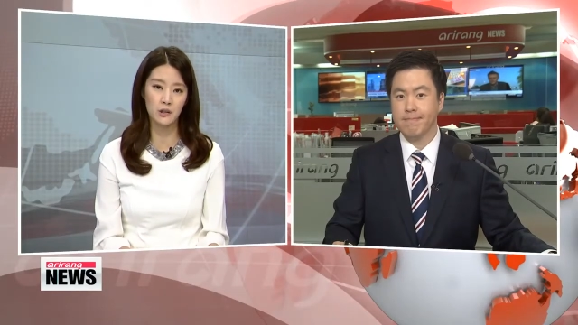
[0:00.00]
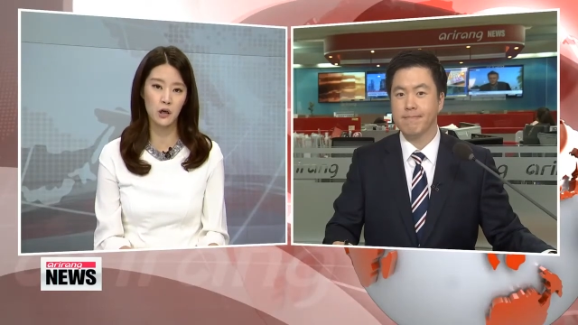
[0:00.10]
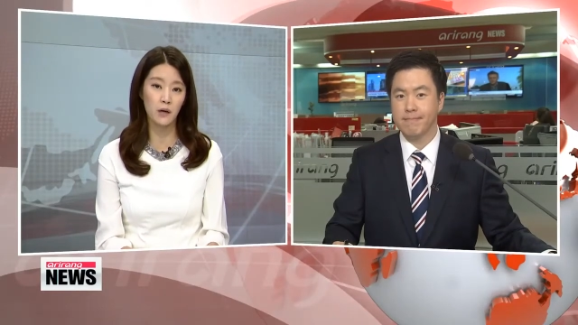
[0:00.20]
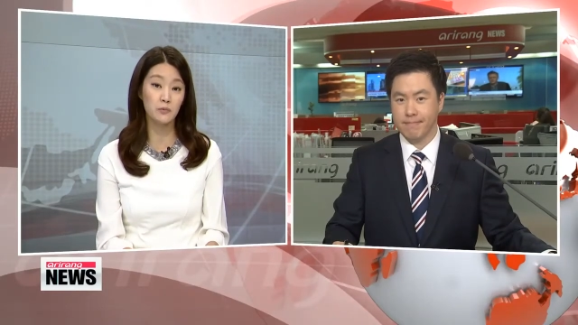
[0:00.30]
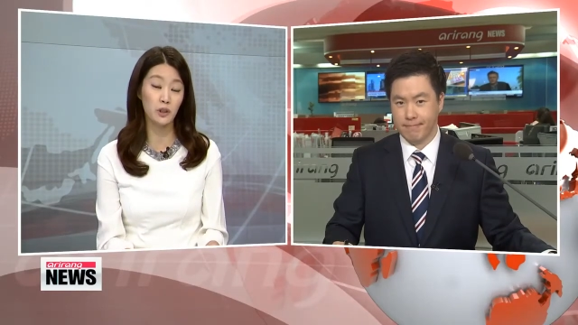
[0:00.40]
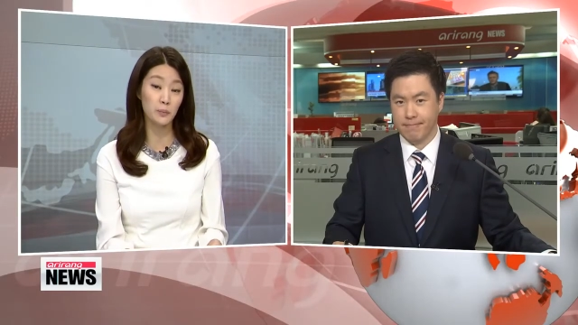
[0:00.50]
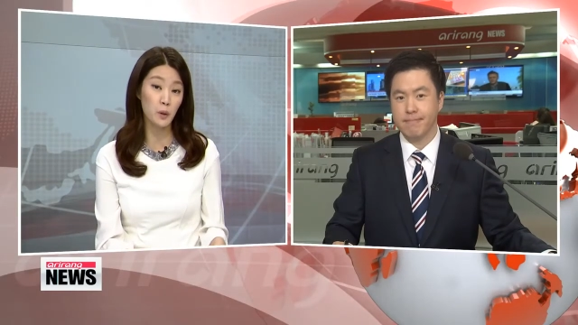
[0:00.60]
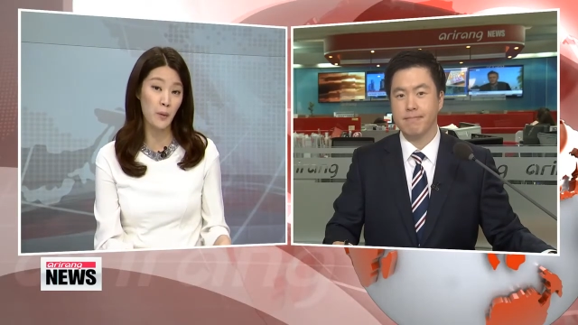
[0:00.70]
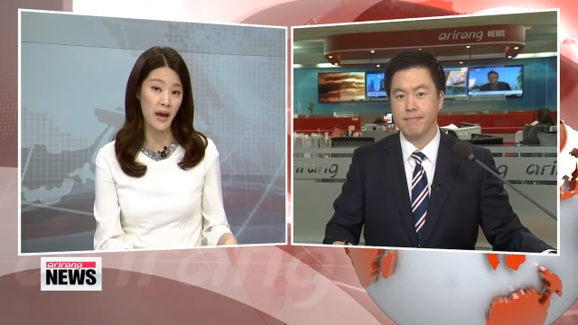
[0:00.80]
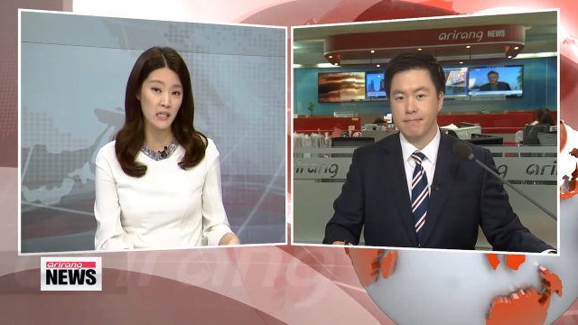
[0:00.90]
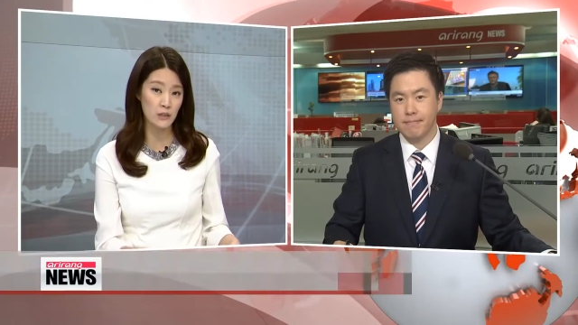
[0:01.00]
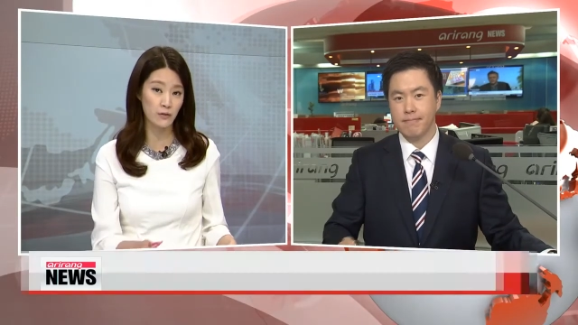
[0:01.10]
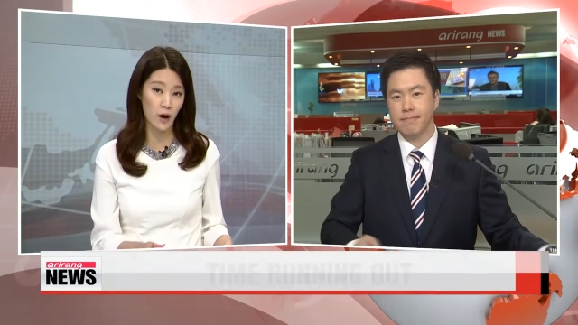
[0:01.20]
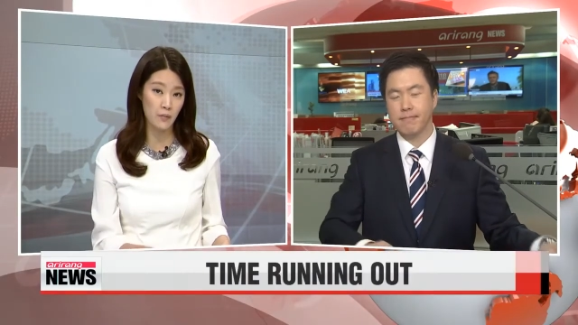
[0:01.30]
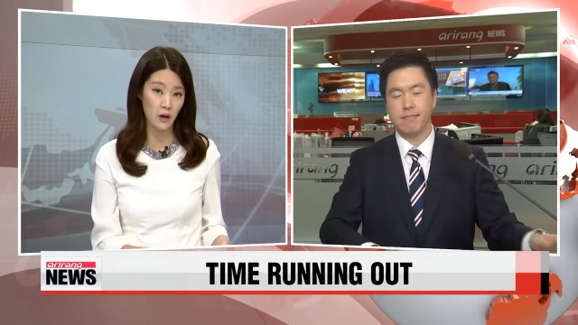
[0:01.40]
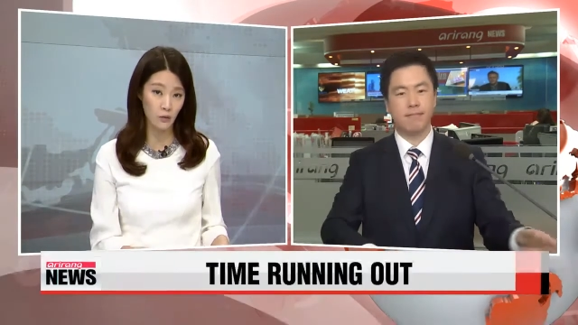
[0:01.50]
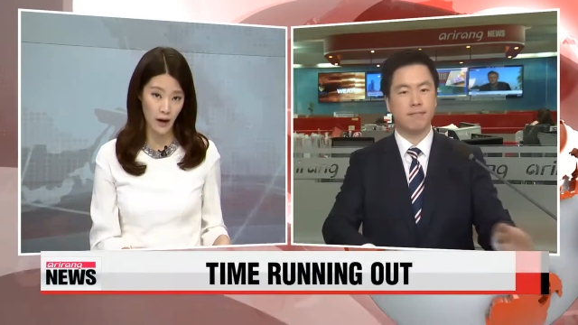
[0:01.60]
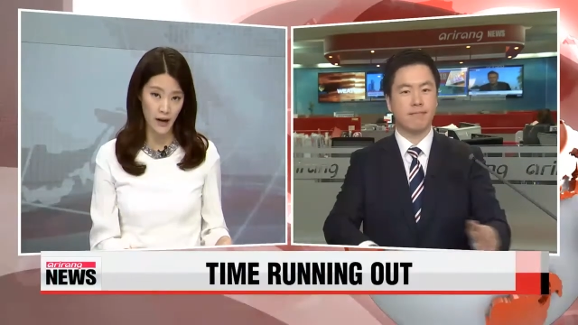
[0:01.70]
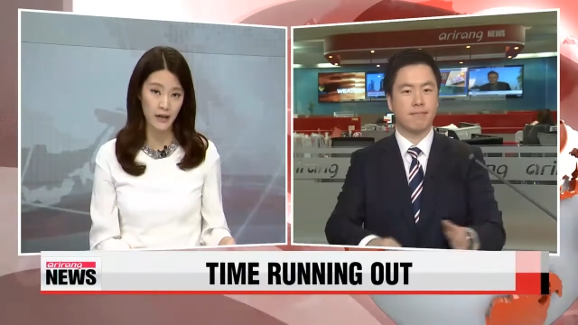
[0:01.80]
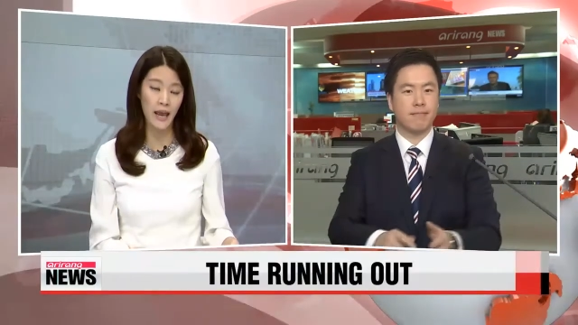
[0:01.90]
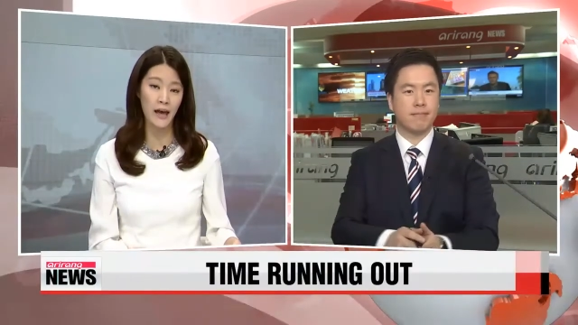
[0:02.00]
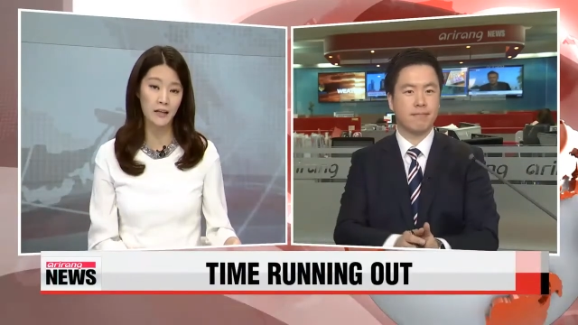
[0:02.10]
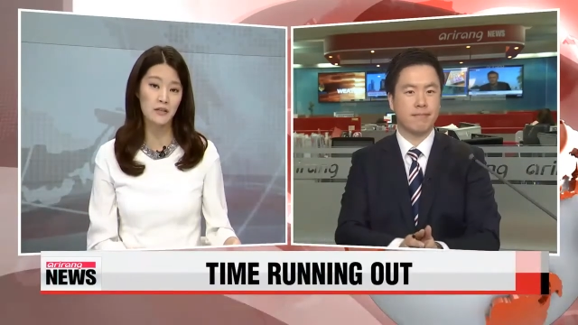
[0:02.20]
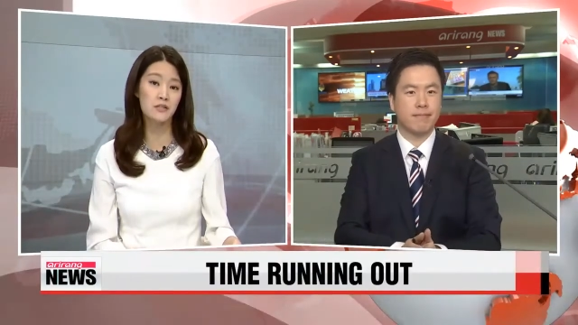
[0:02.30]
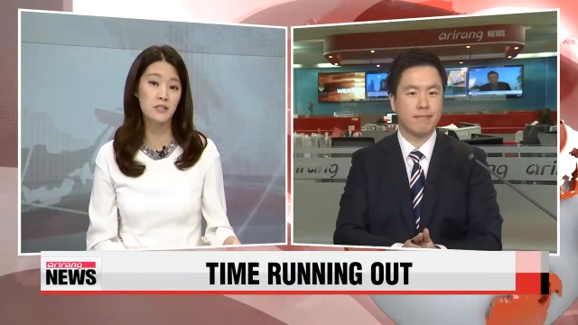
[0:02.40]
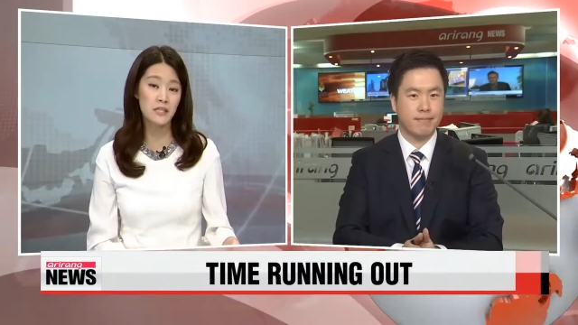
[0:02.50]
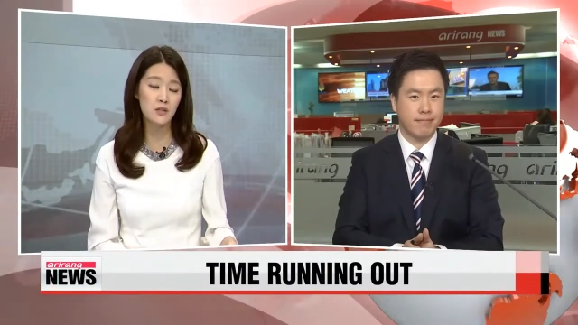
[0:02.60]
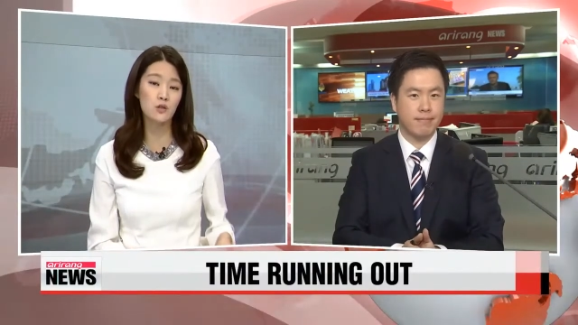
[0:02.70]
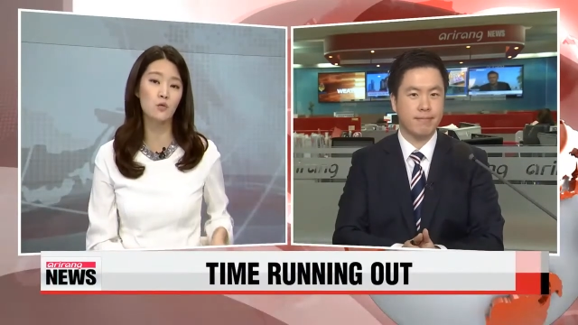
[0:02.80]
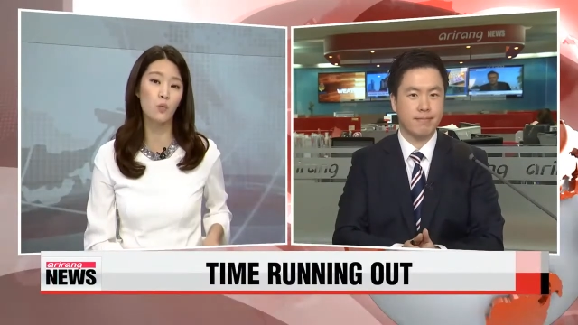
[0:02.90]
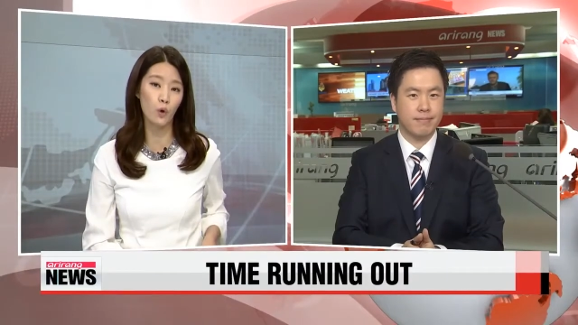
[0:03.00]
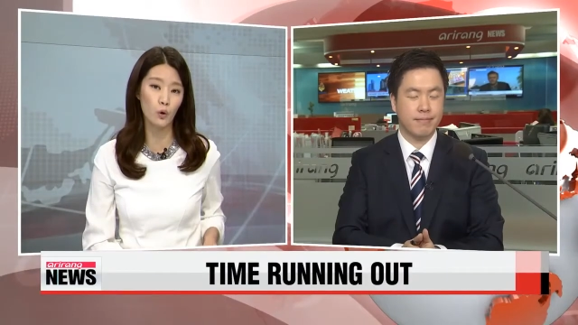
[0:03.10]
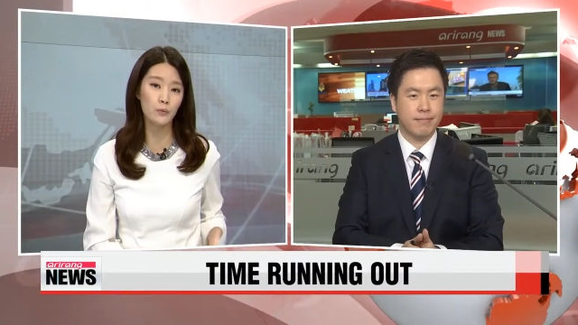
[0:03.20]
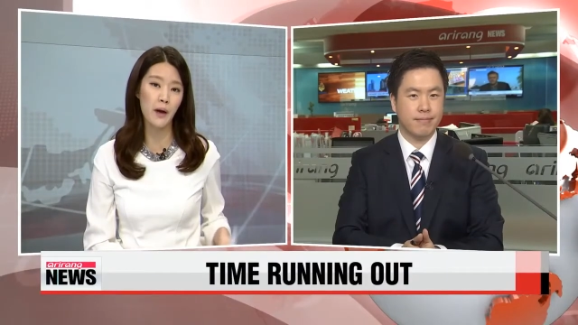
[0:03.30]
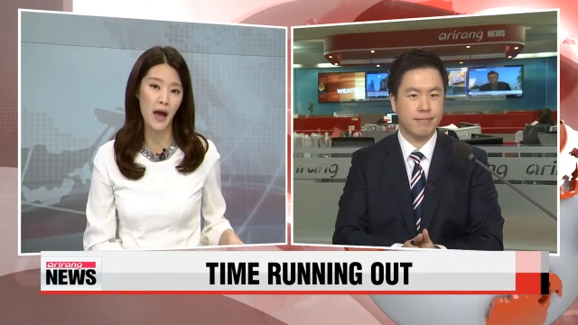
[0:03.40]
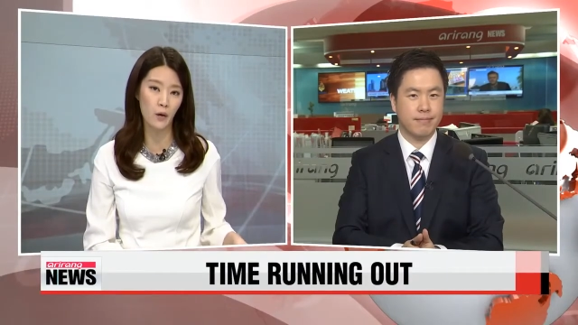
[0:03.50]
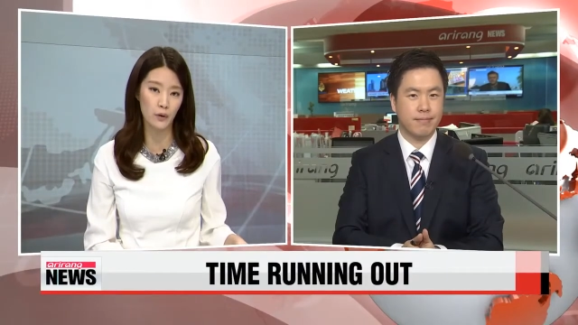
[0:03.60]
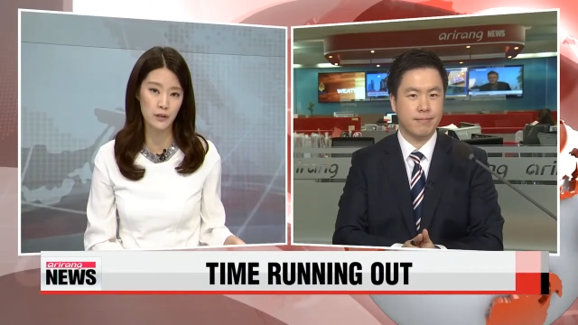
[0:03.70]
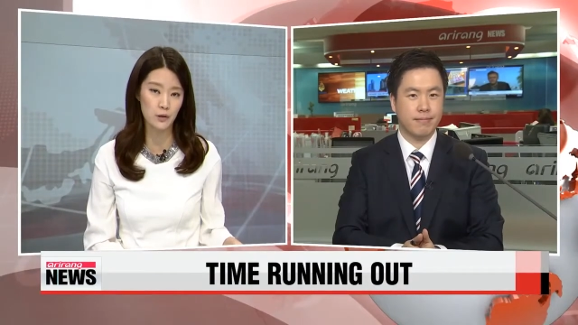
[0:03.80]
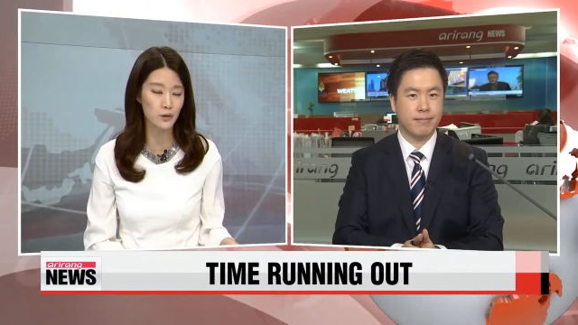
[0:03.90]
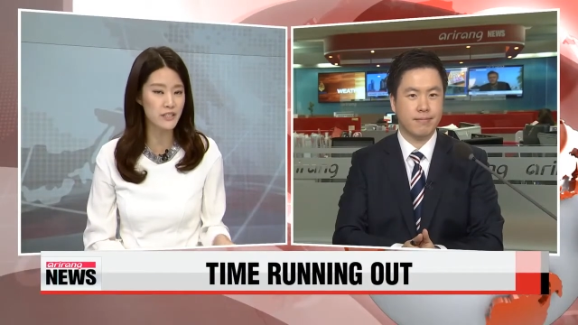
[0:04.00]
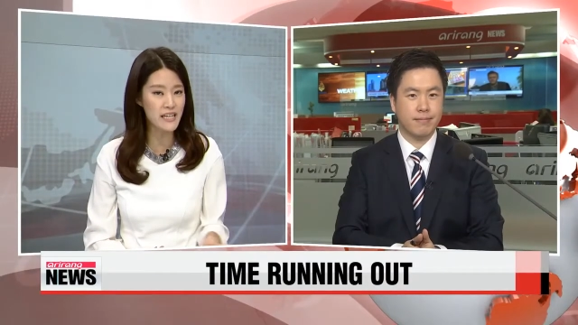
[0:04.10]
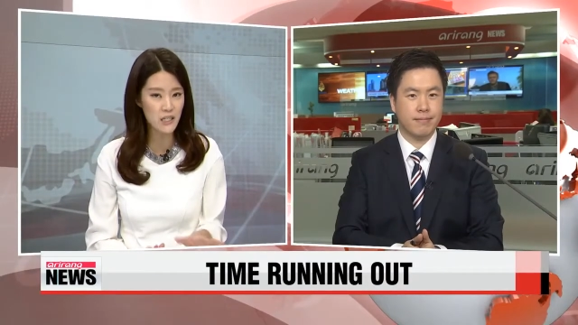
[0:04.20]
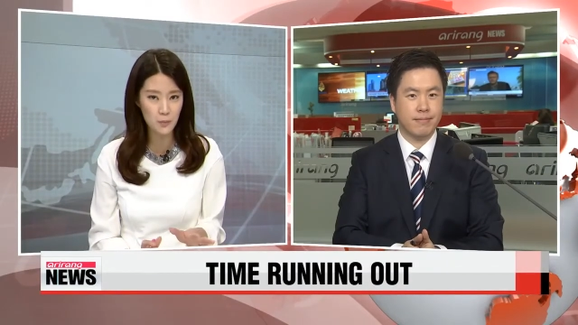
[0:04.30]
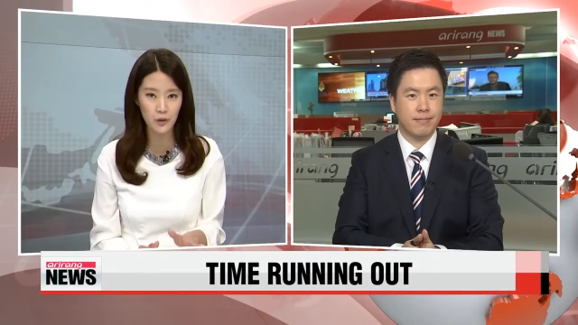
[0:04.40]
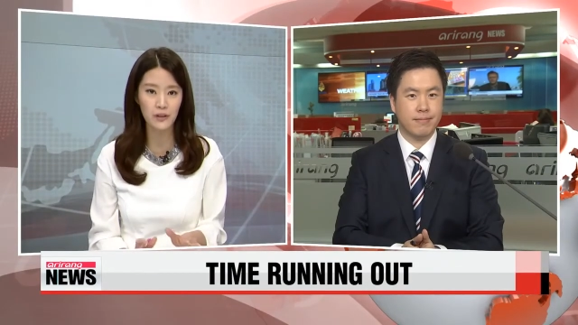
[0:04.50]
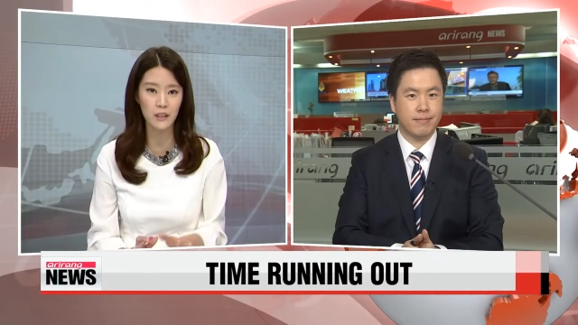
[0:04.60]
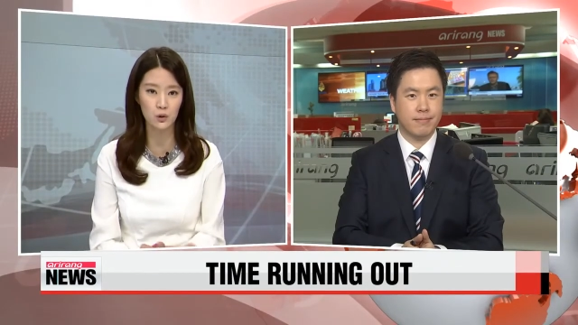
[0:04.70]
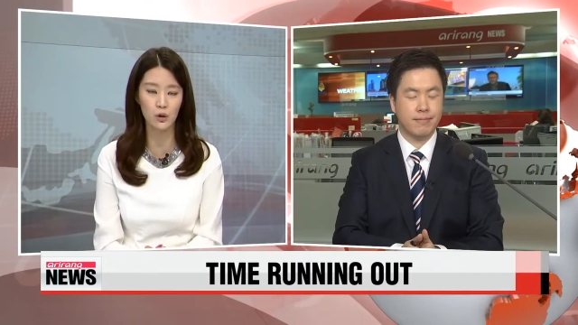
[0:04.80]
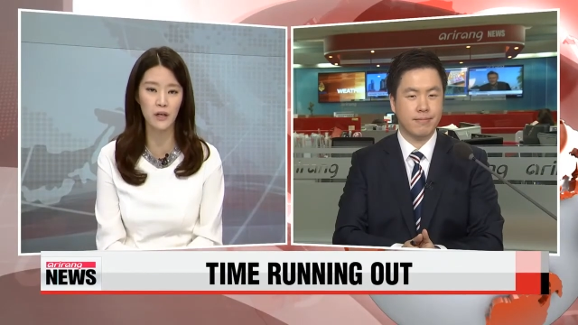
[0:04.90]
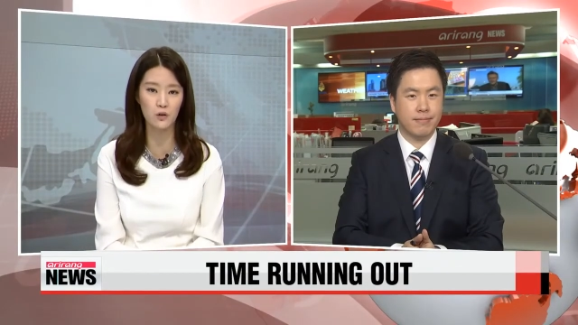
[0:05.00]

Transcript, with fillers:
Speaker 1: Top diplomats from Iran and six world powers are desperately trying